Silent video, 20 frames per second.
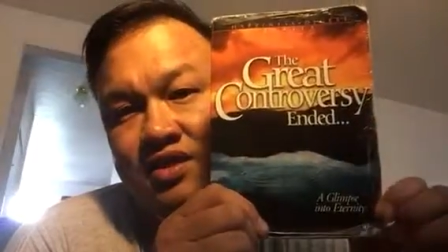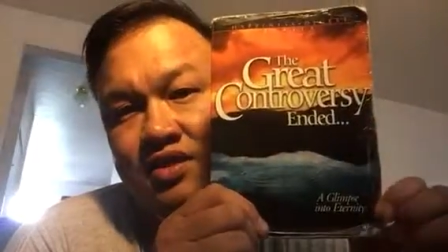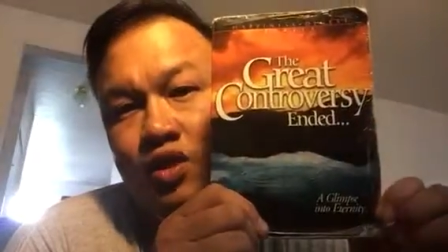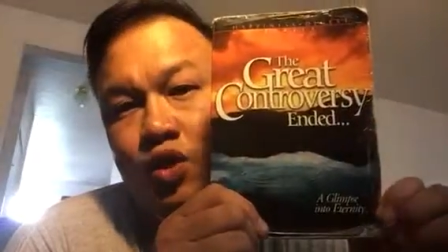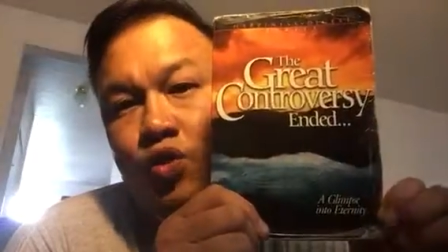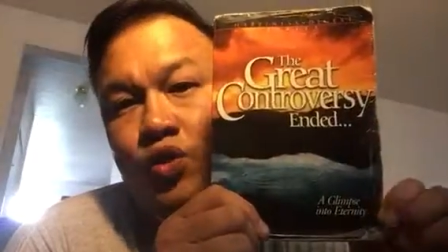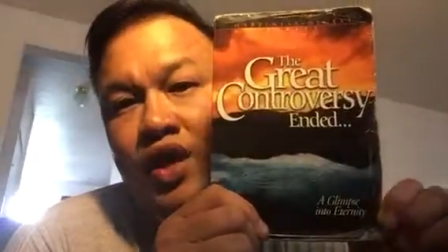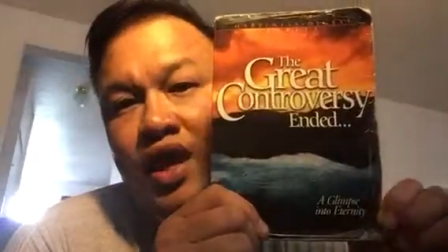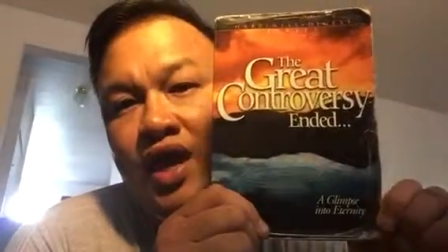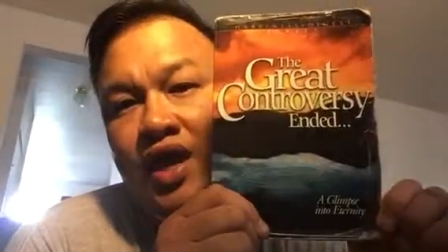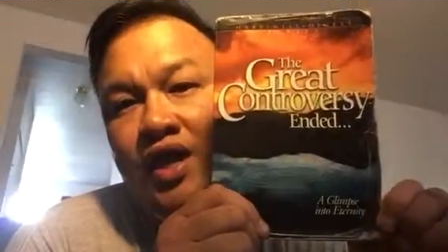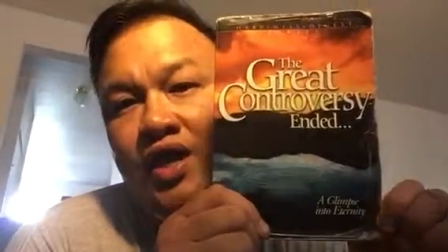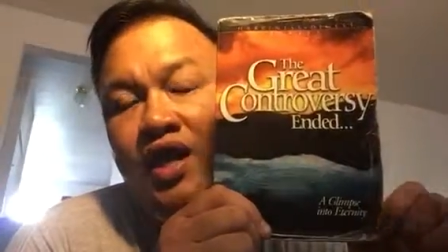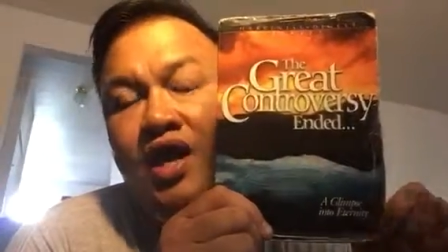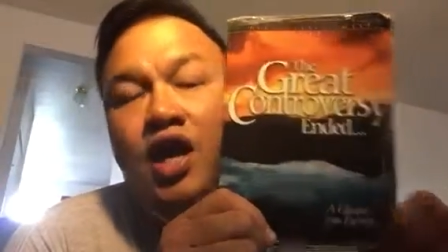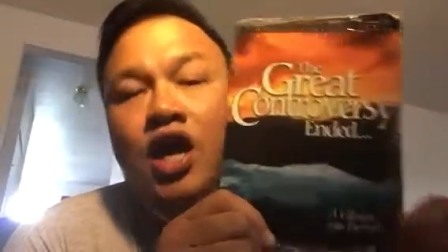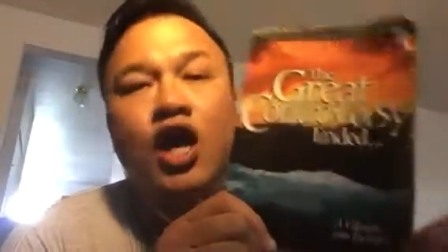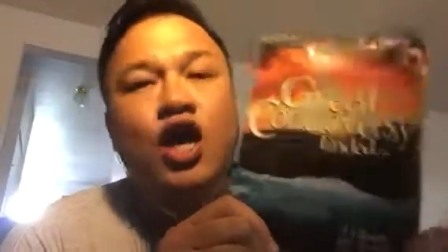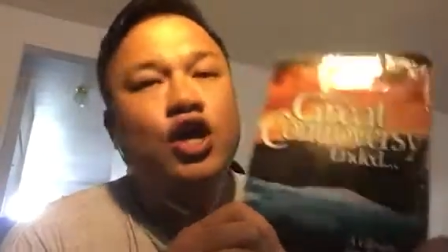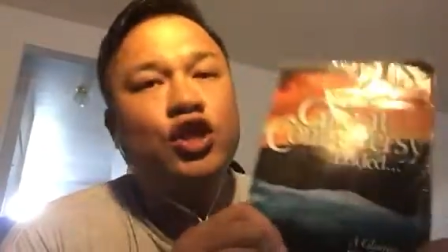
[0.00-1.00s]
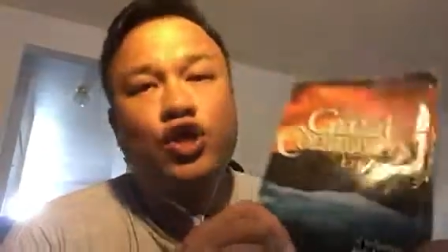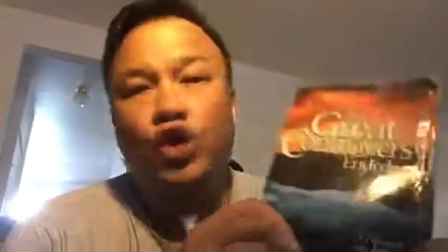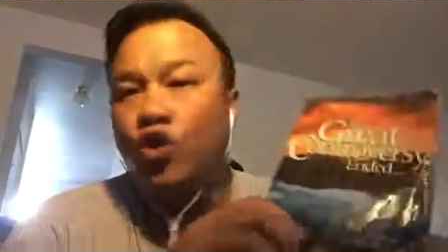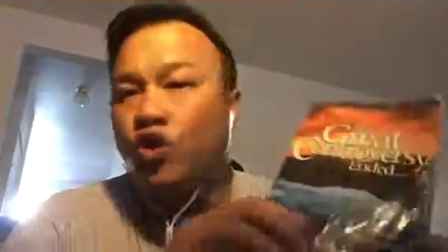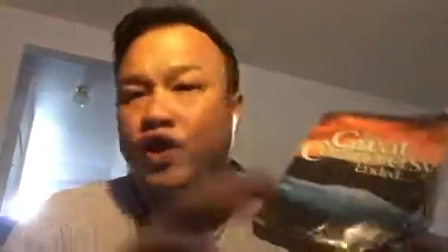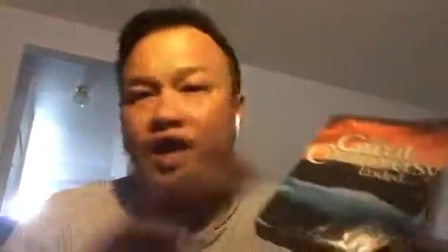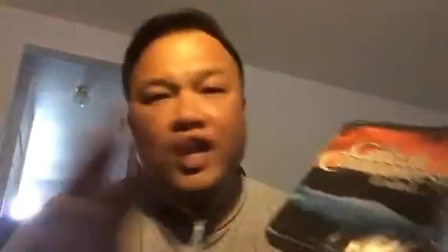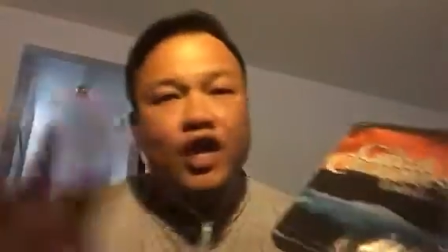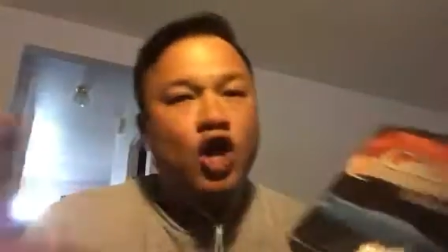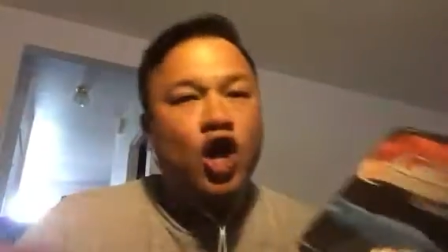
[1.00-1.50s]
Okay?
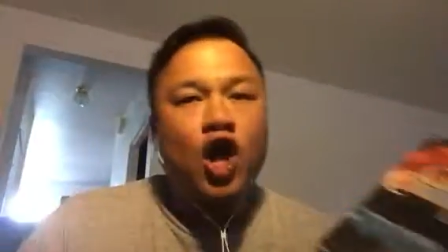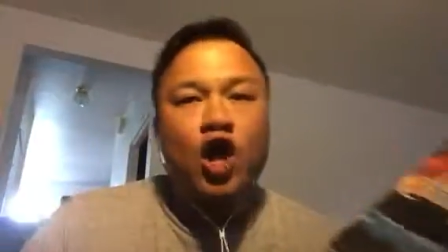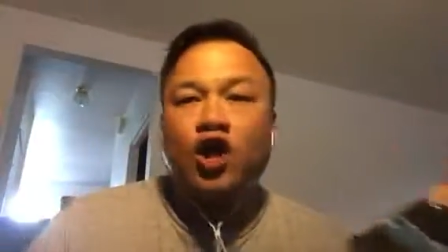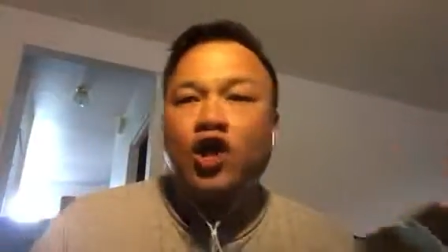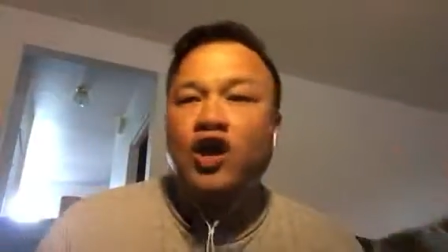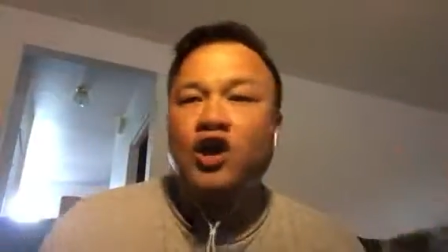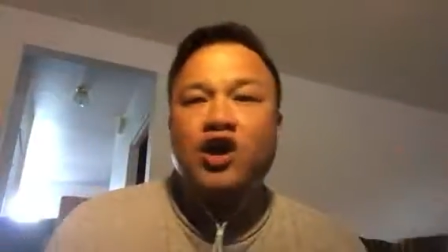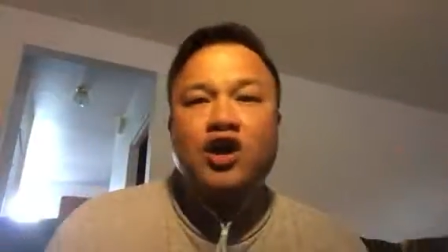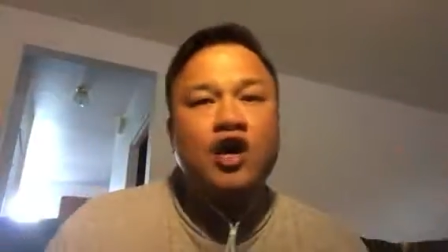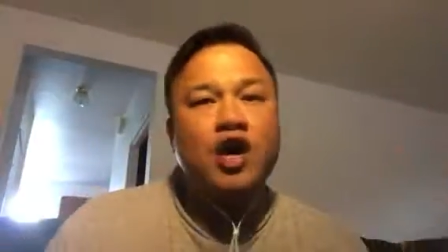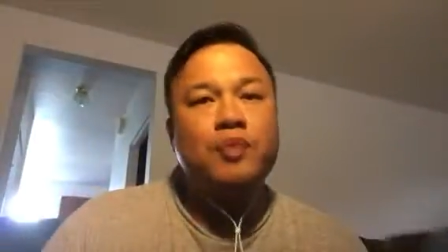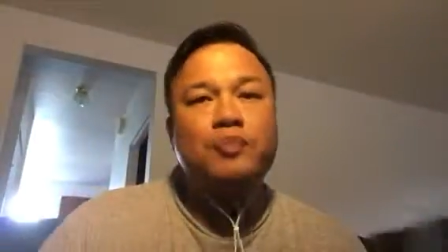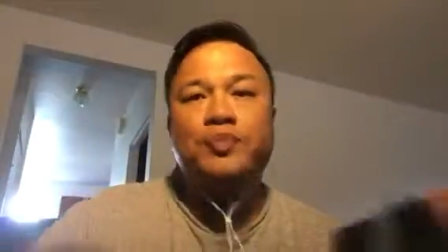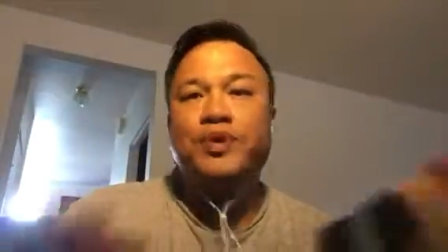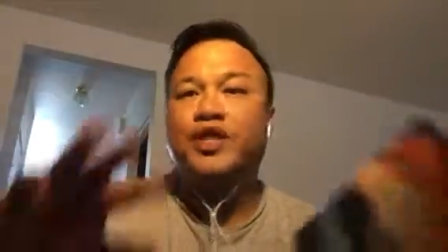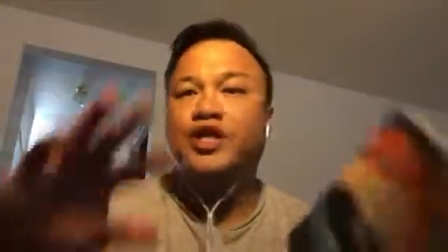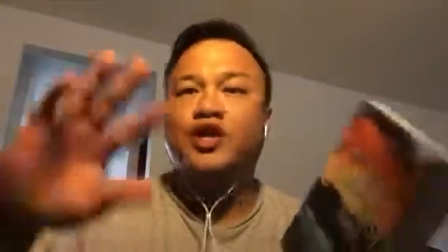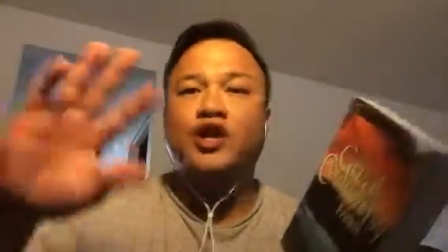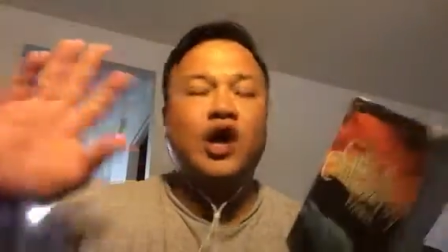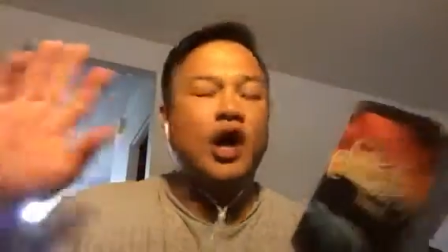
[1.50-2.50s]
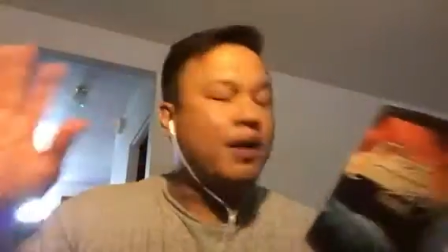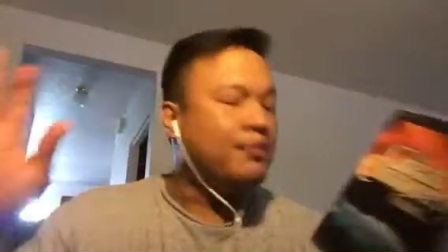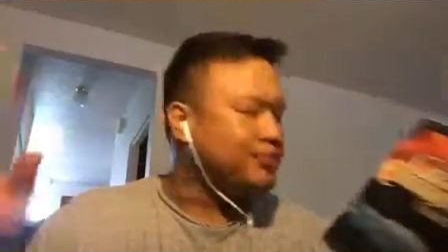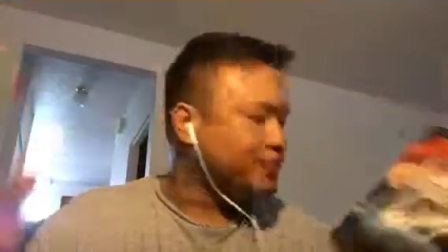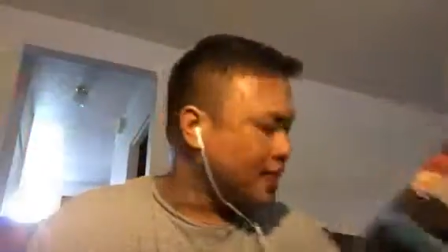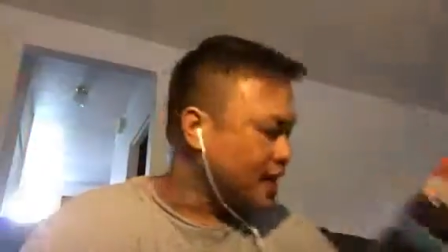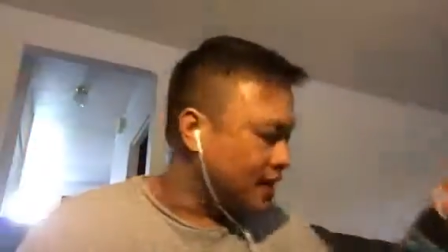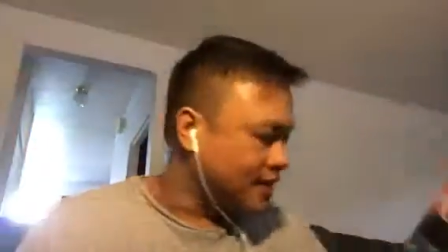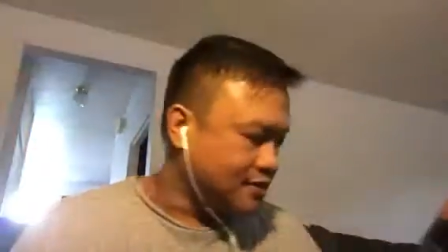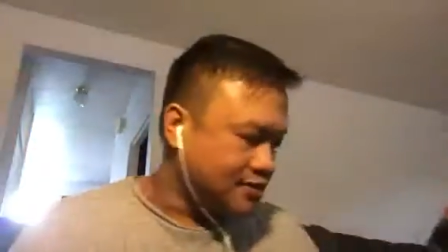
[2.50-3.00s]
Don't get all hung up in the I'm
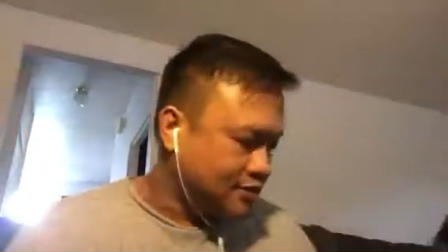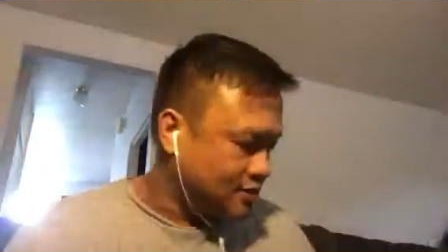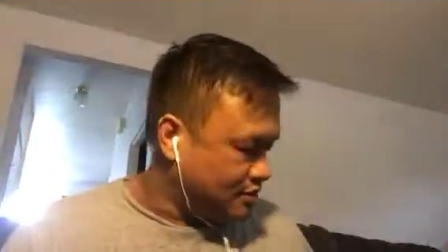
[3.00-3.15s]
not